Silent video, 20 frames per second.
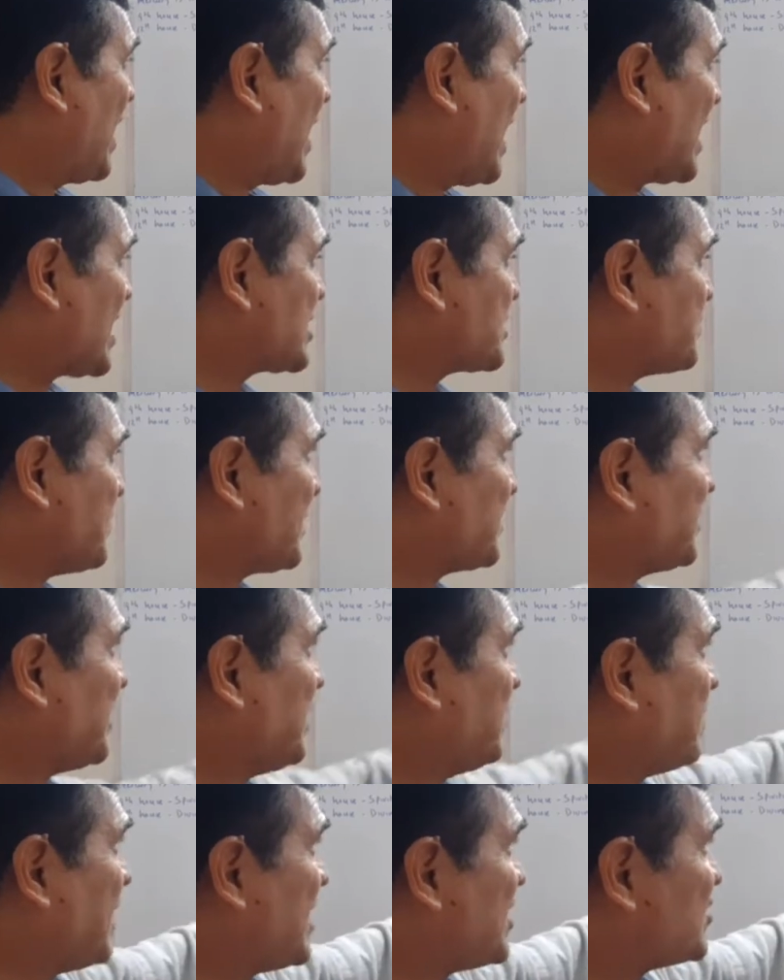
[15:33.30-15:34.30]

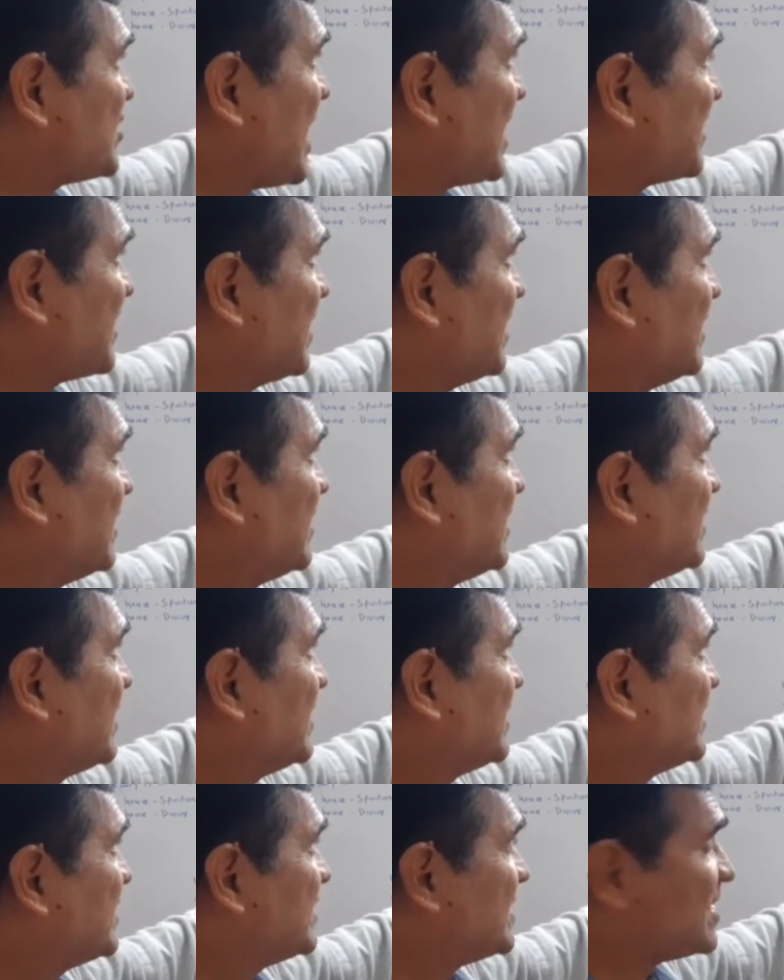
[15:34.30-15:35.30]
aspected by Saturn.
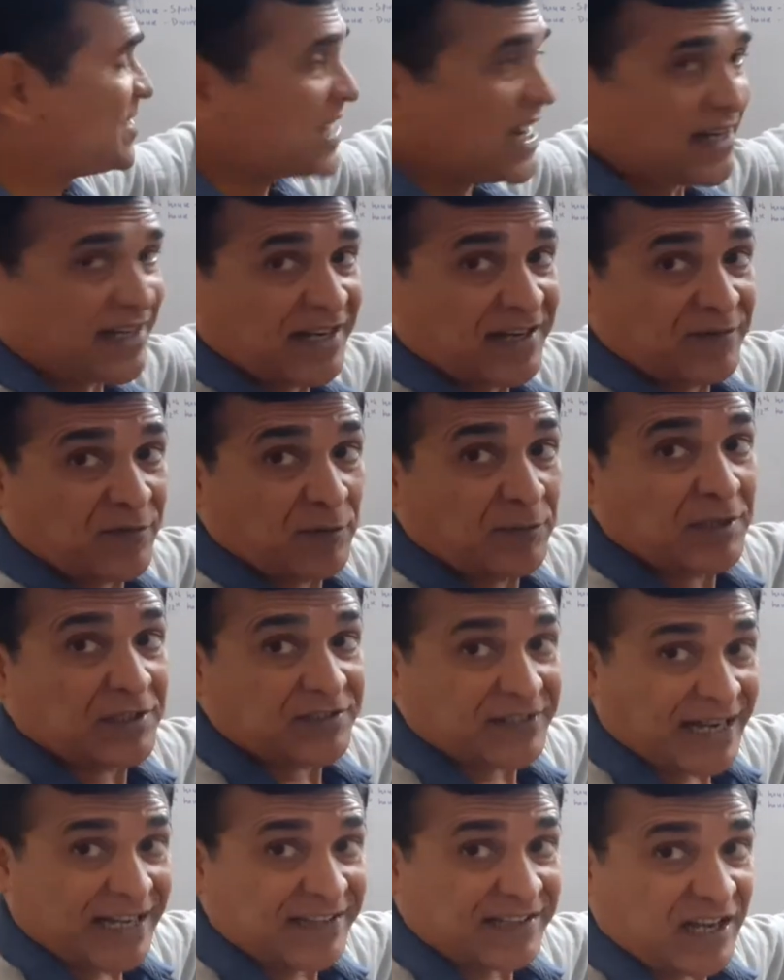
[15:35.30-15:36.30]
See, Saturn from the
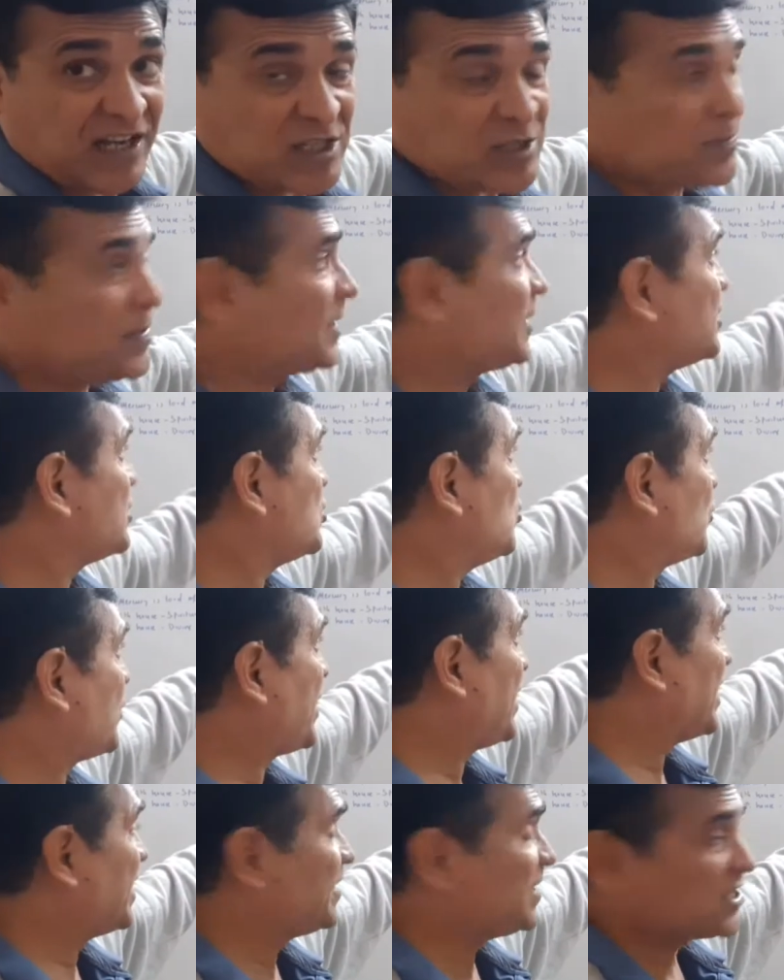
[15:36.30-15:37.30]
10th aspect is
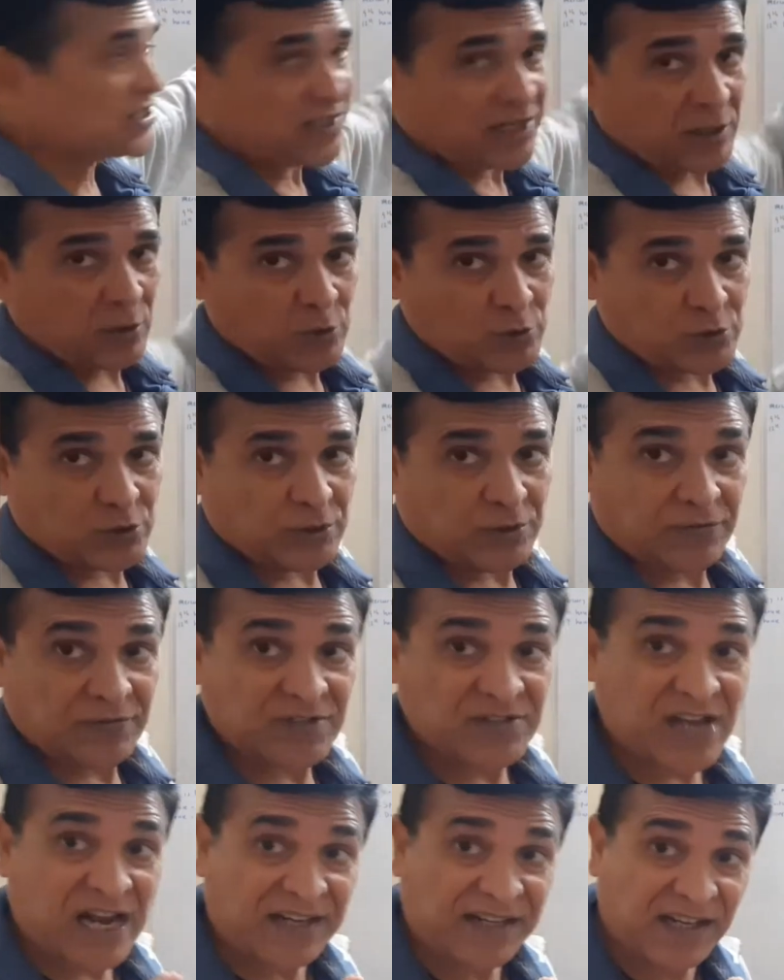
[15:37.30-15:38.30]
looking at this house.
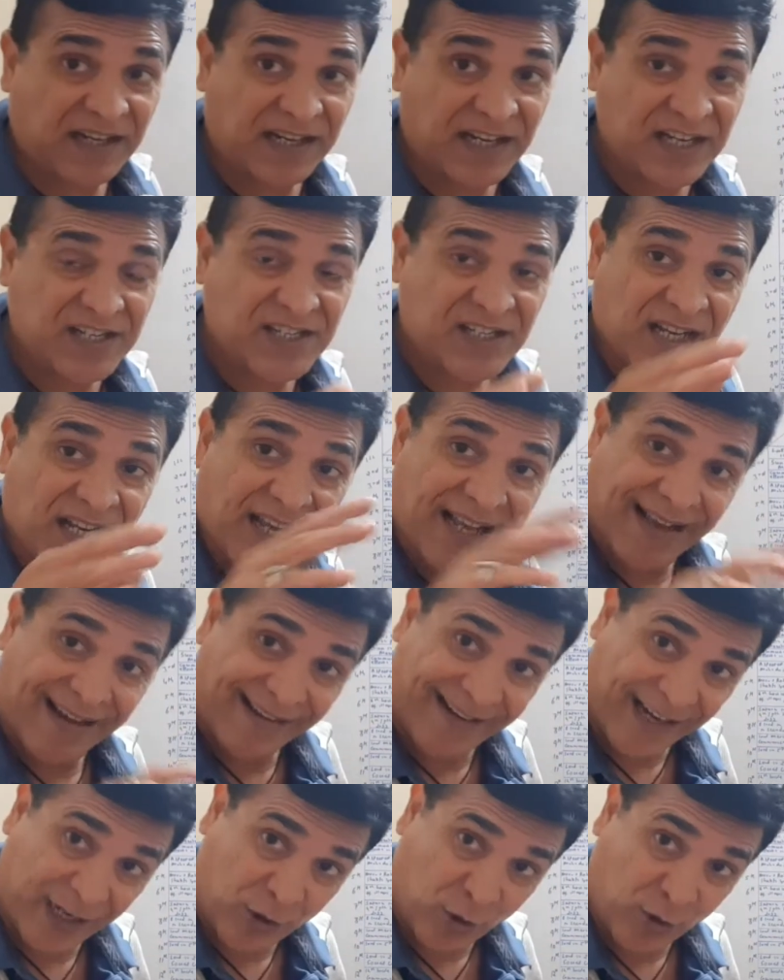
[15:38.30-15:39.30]
Saturn is
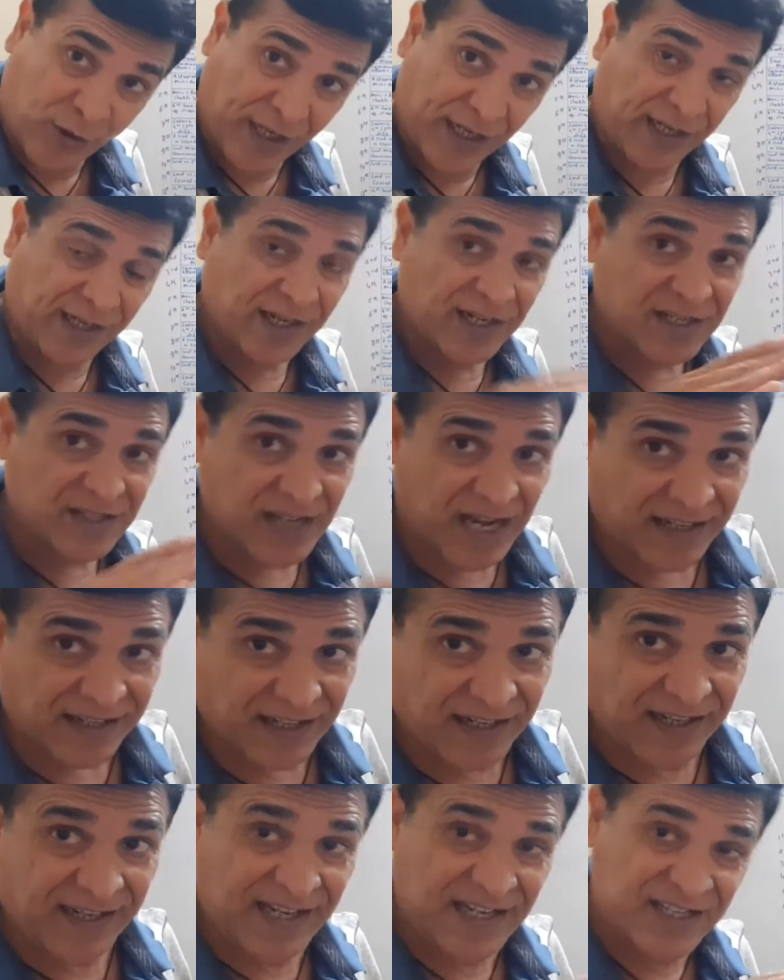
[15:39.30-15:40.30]
retrograde.
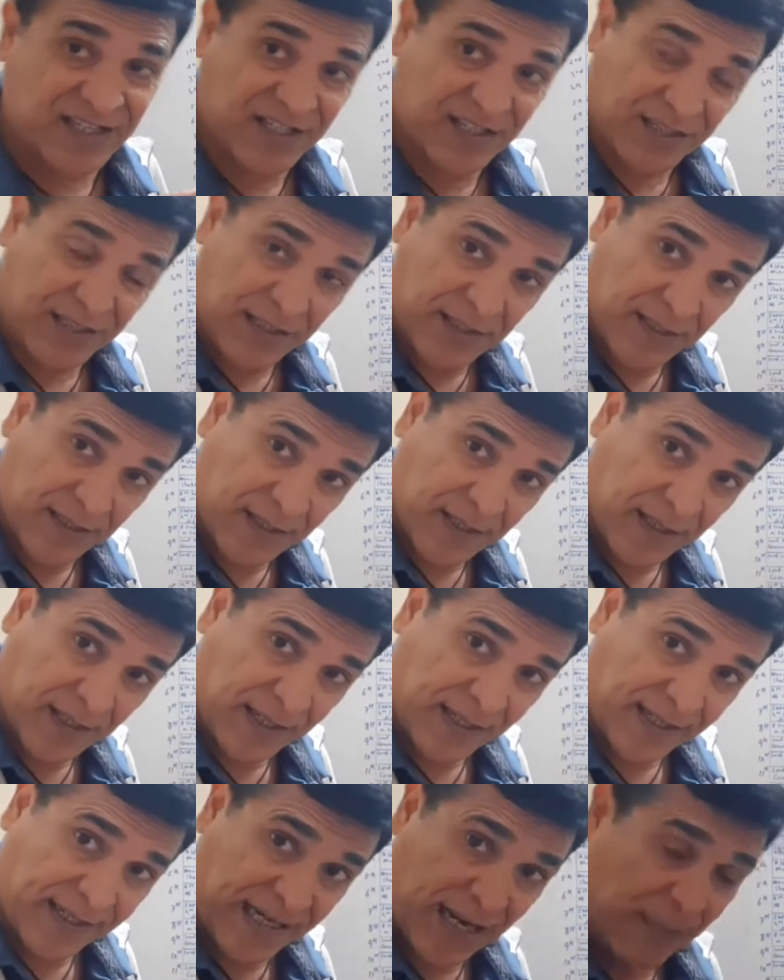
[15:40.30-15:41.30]
Saturn is
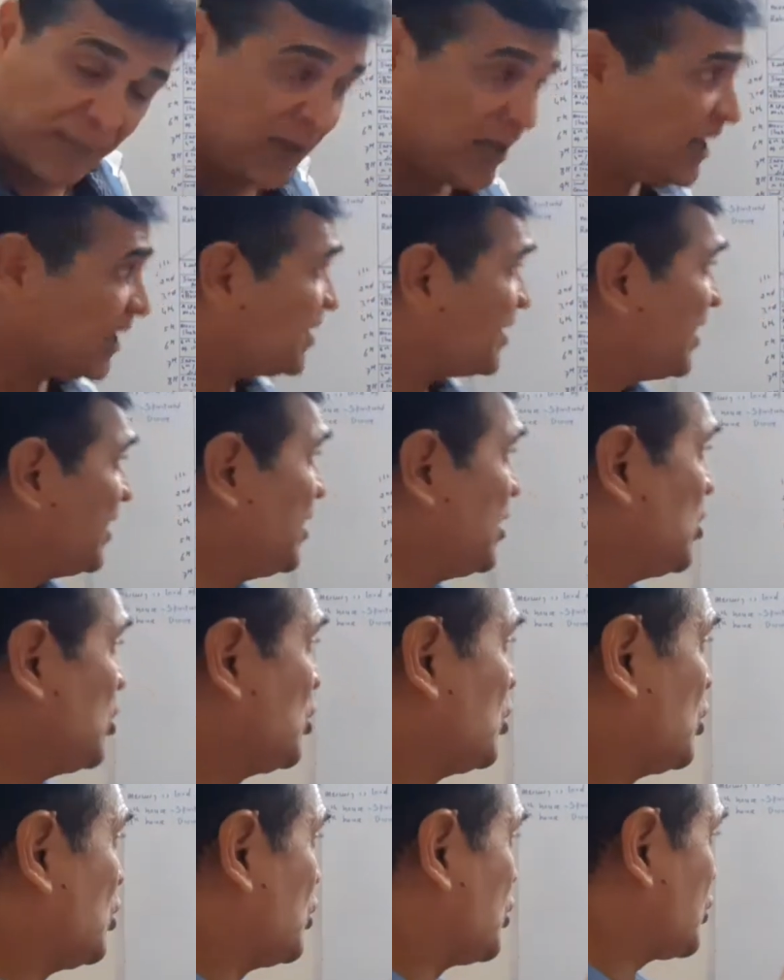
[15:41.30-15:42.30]
debilitated.
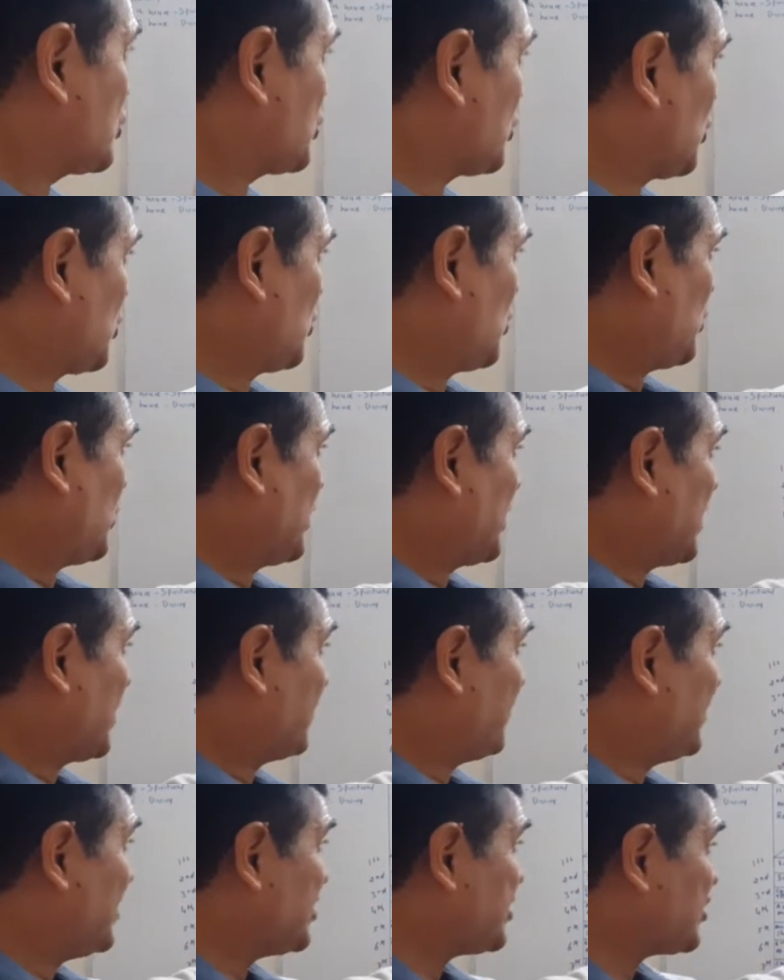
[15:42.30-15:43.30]
So,
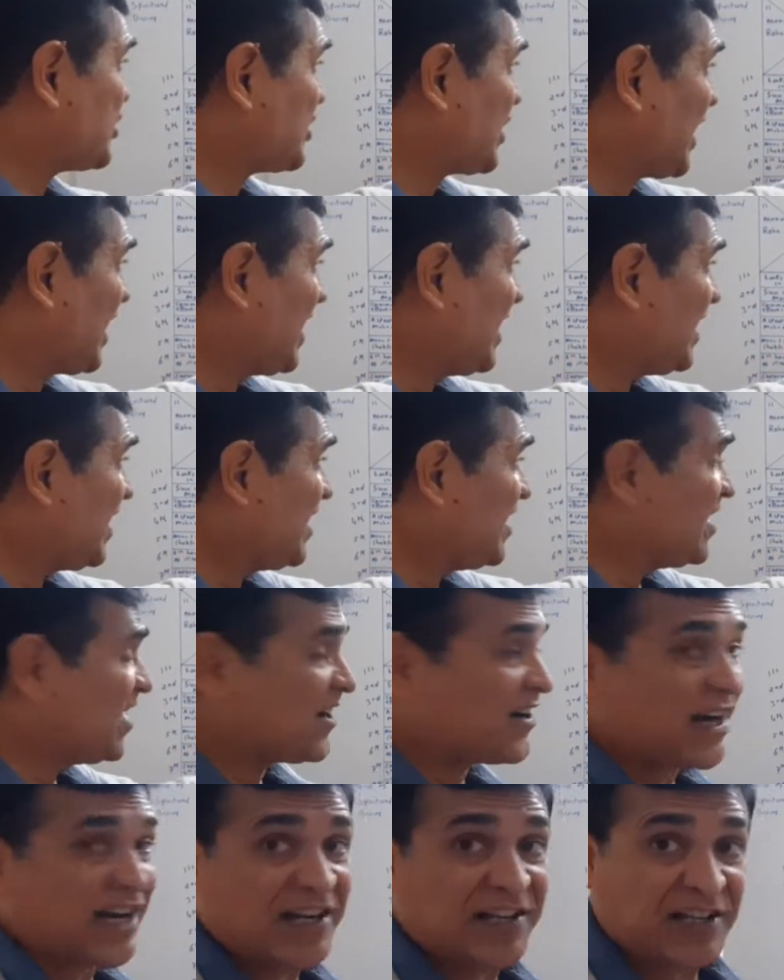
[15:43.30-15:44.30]
will stay in
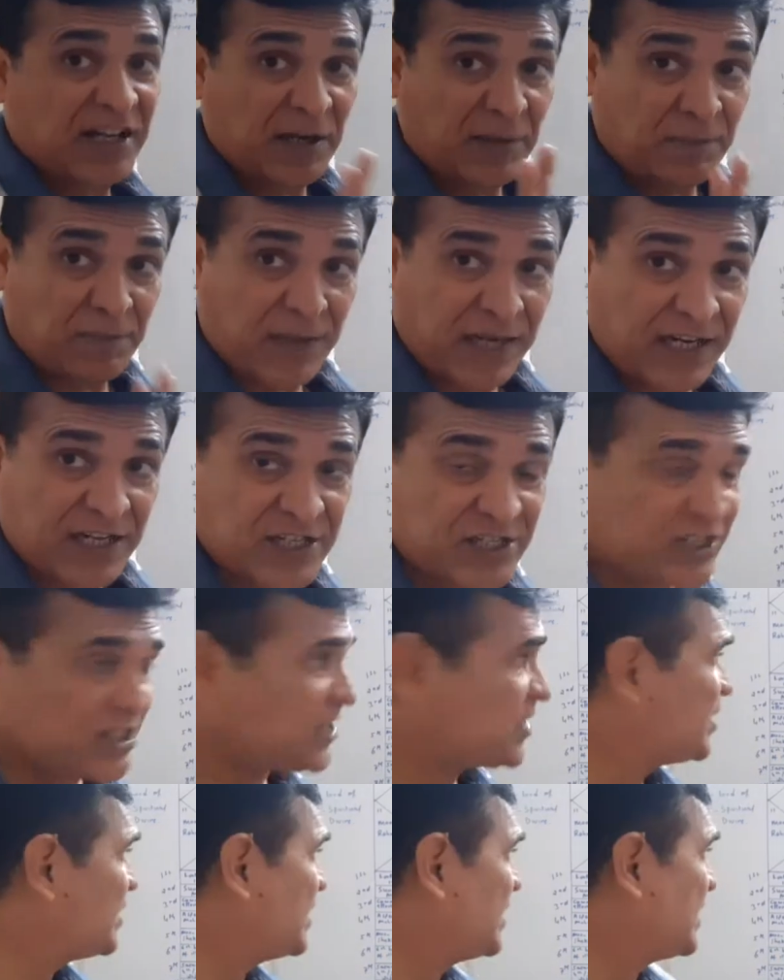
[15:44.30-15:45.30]
a rented
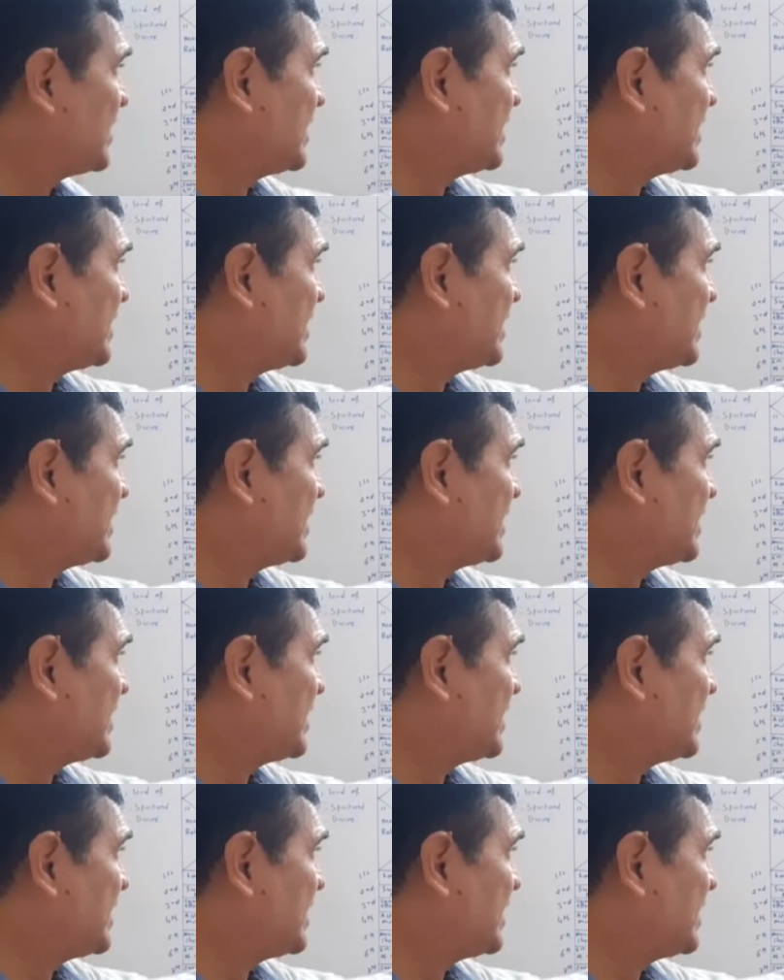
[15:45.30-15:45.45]
place,